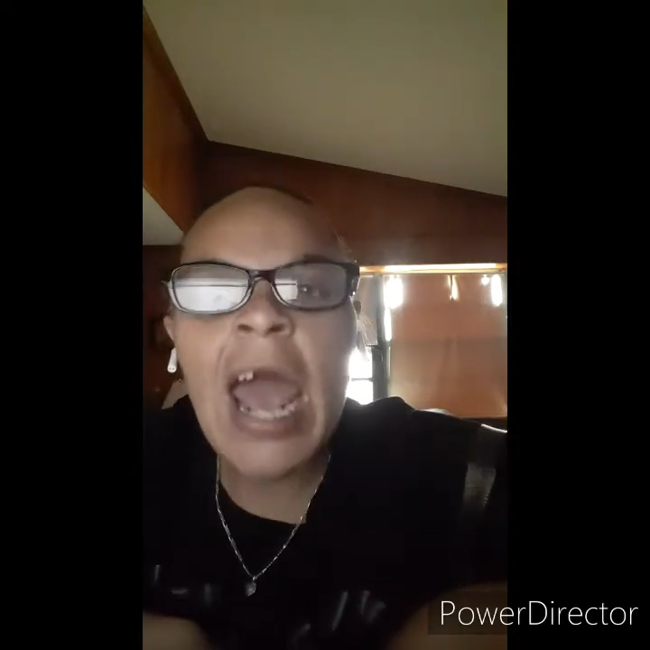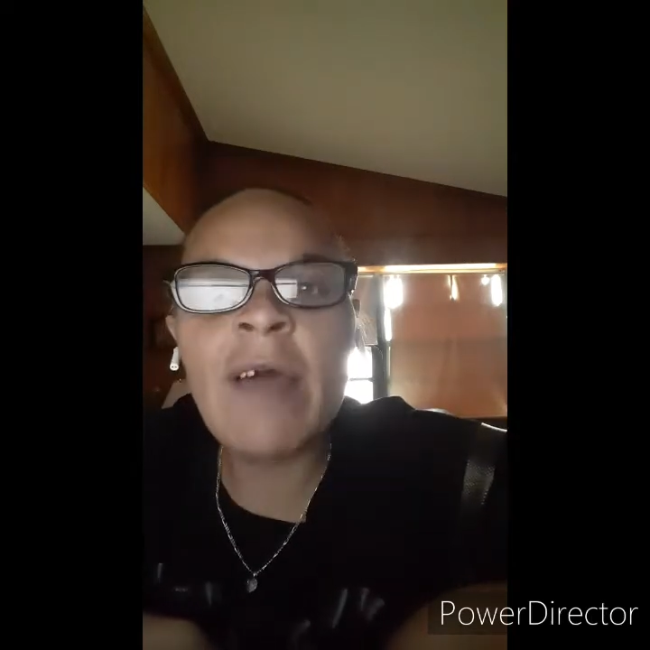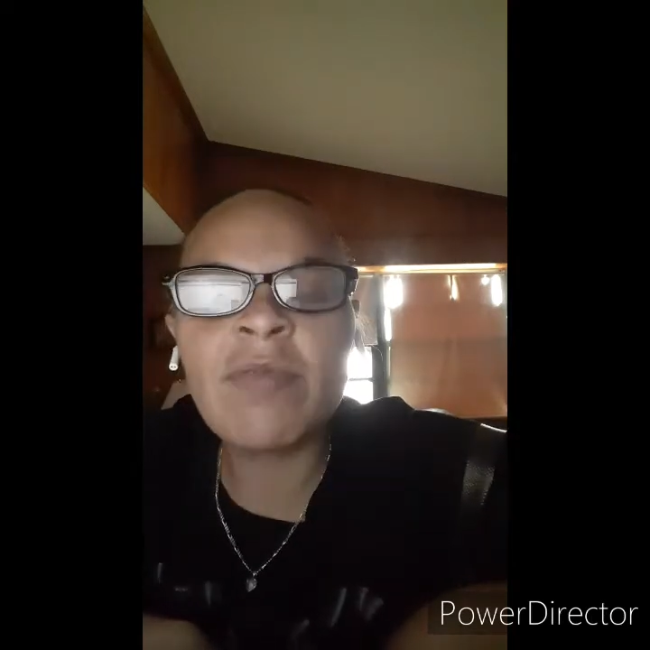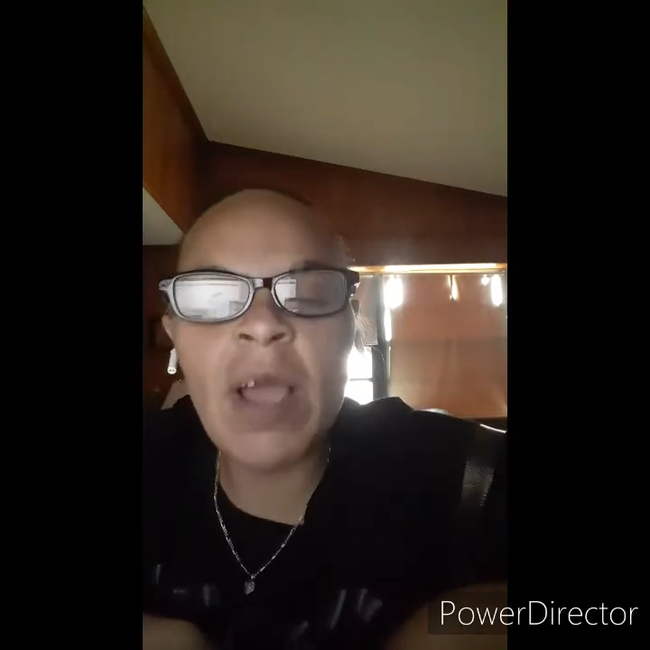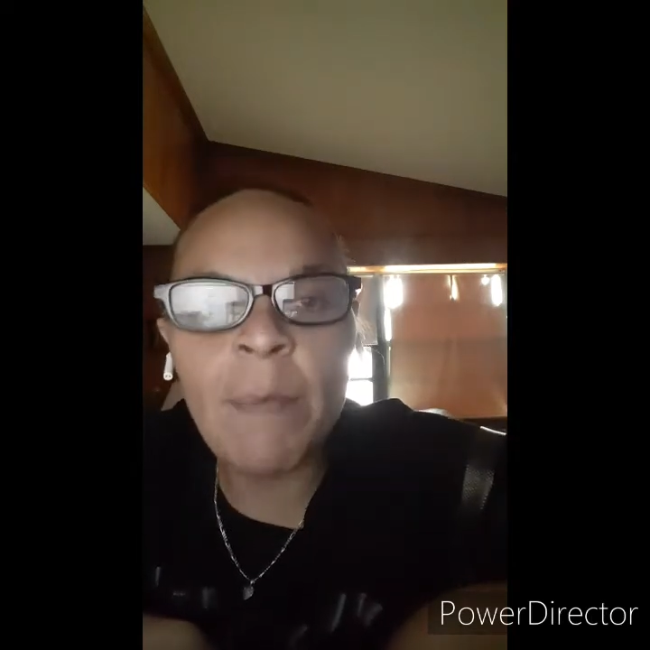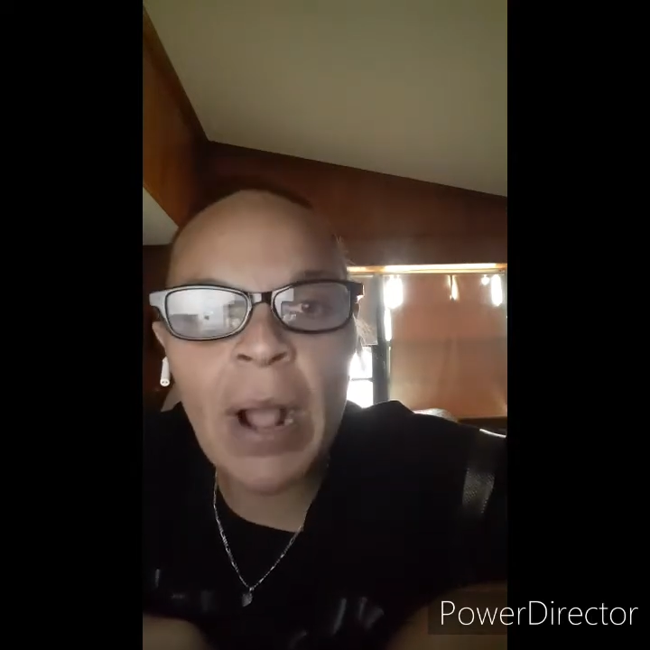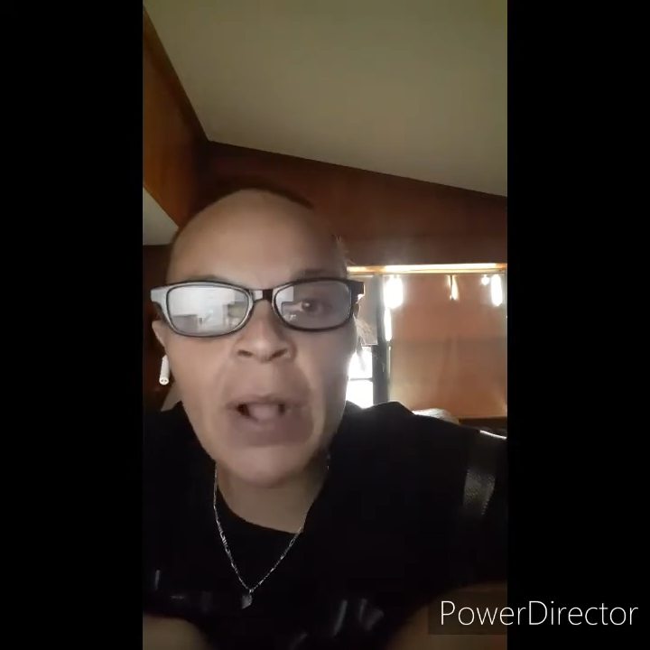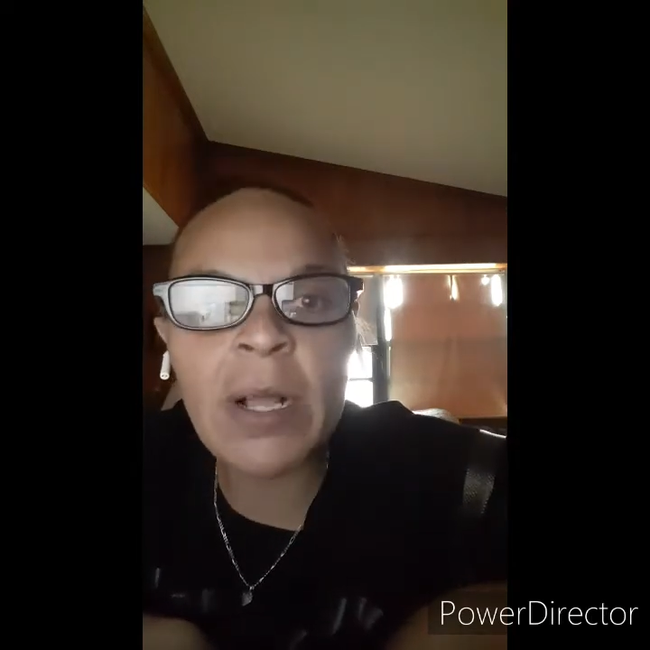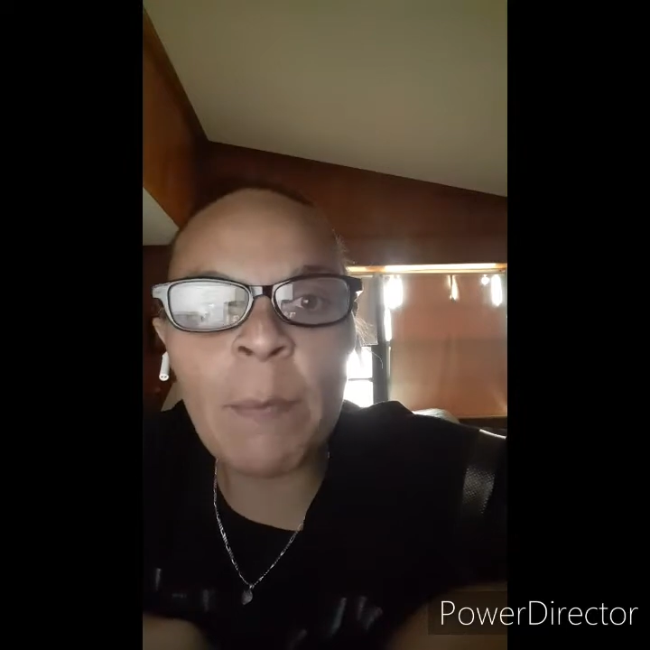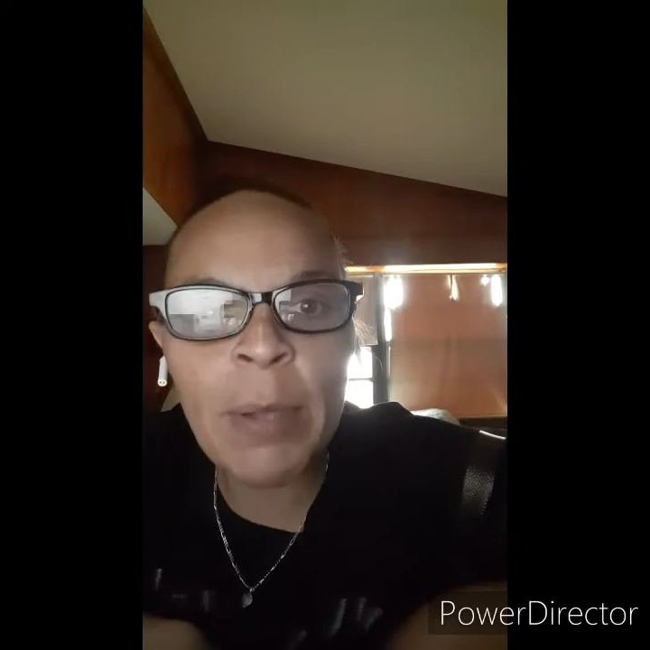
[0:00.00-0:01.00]
if the
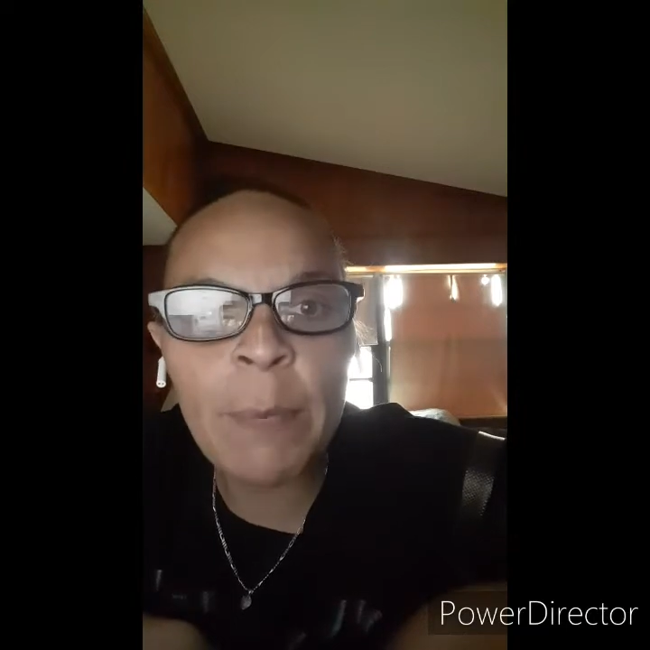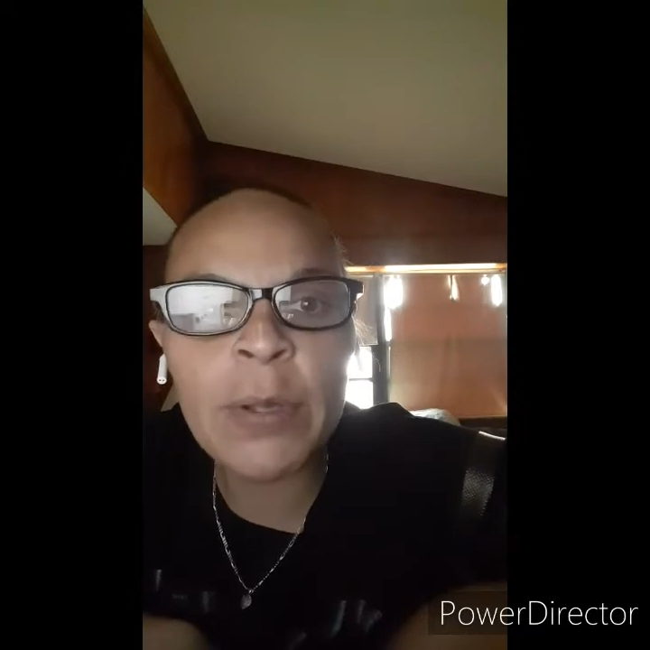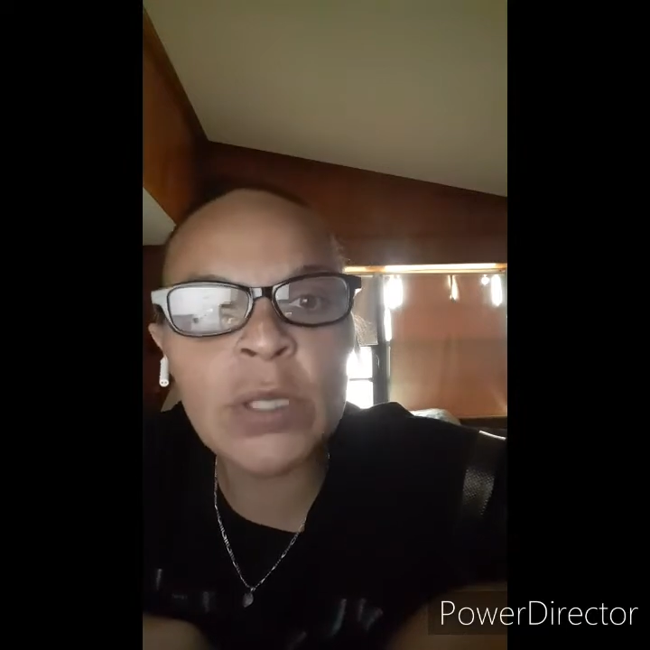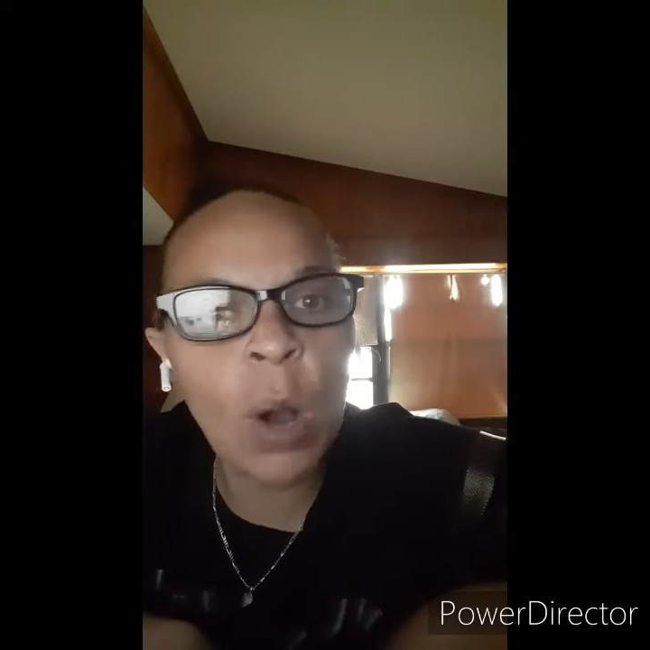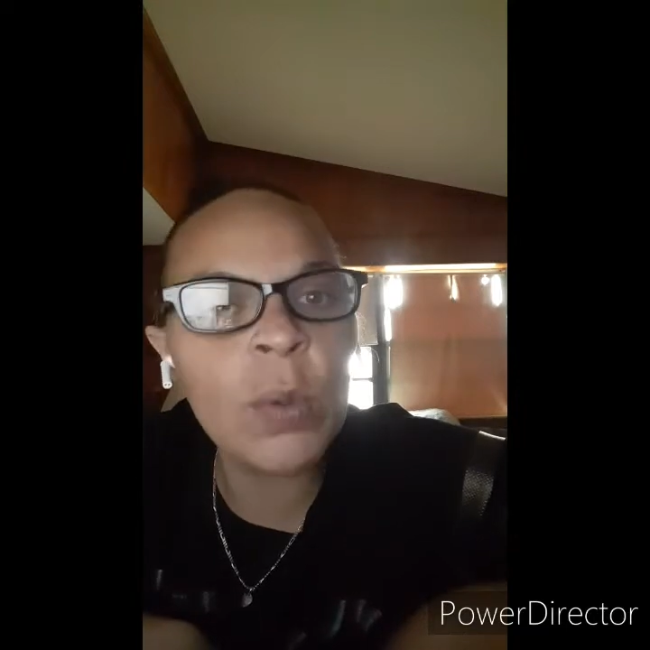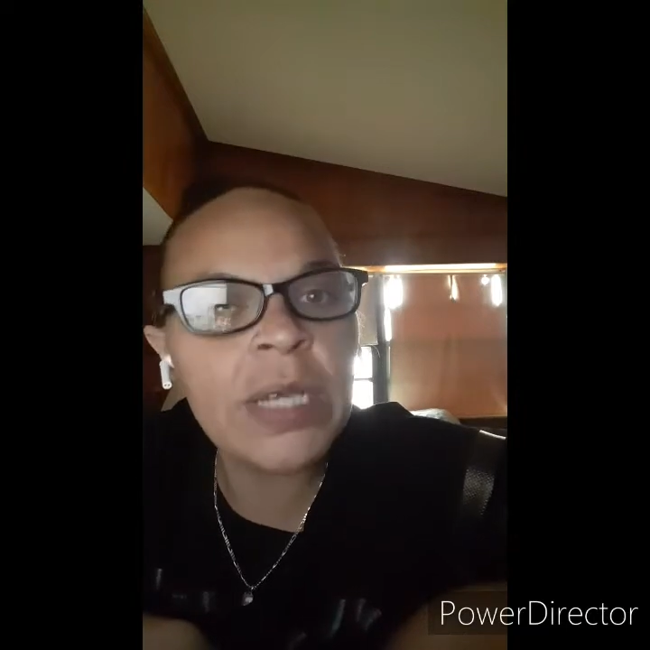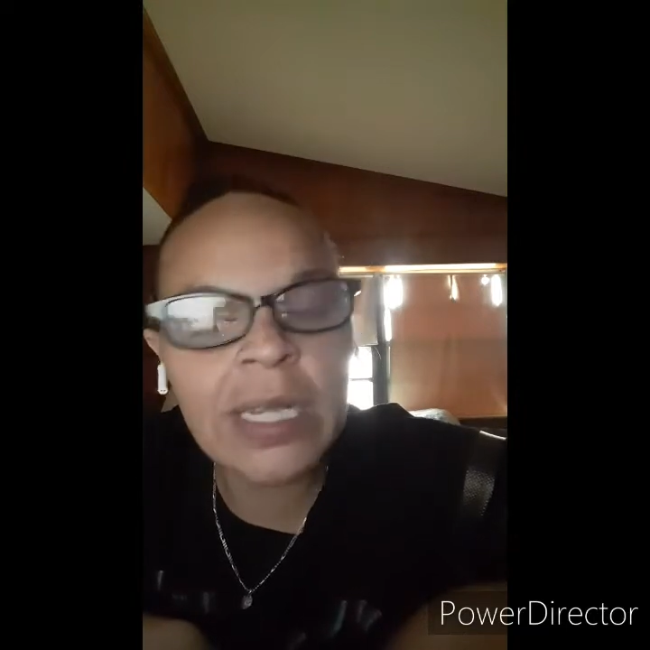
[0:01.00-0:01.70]
American people don't